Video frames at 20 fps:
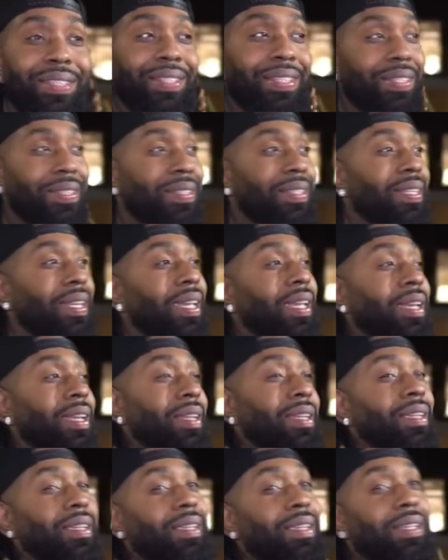know what I'm
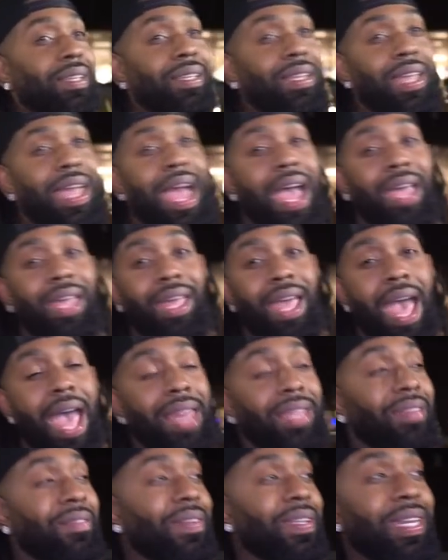saying? Oh, shit. I, I
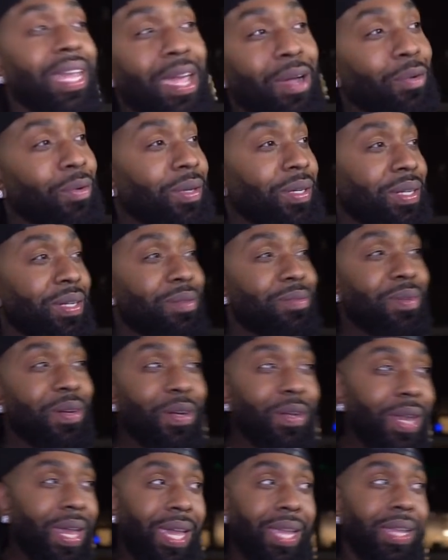live in that world,
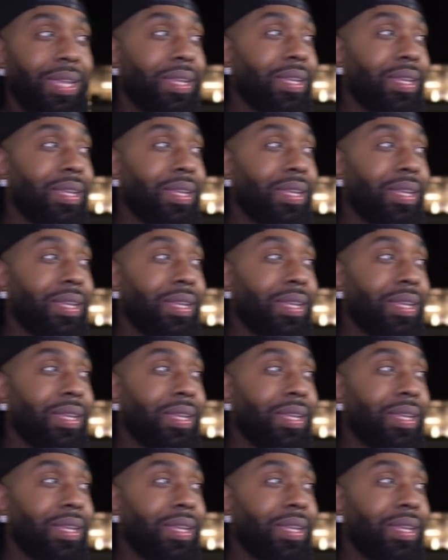bro. Like,